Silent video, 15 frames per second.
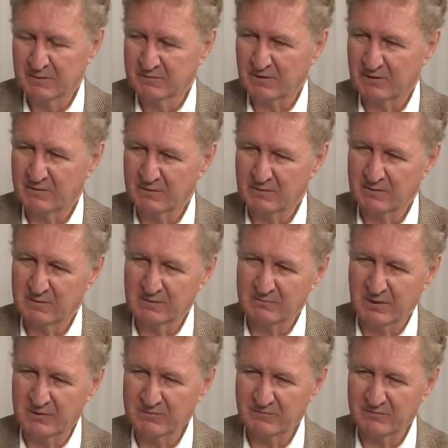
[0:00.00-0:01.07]
So the
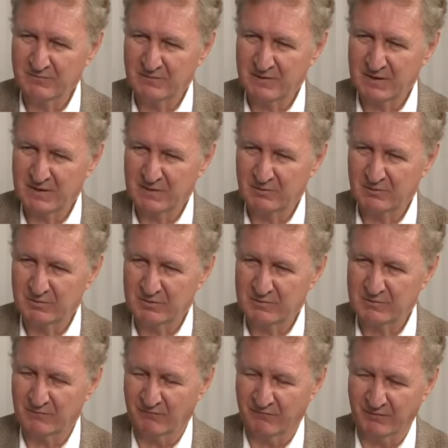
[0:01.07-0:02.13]
motives there
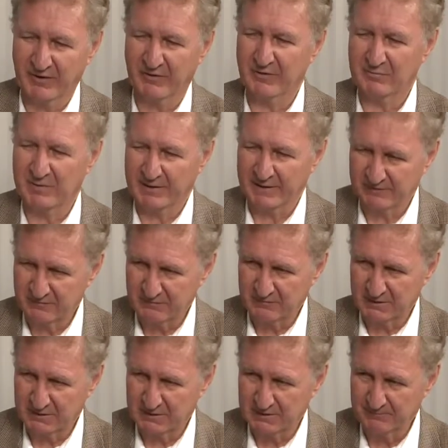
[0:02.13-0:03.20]
look very bad to
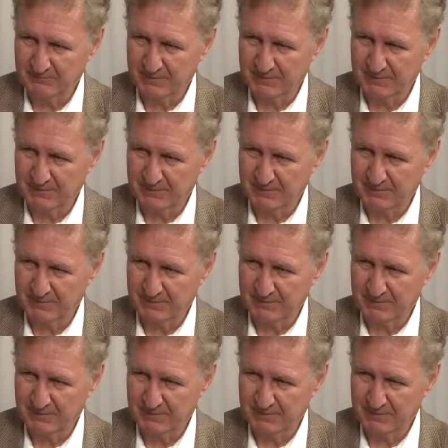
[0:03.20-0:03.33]
me.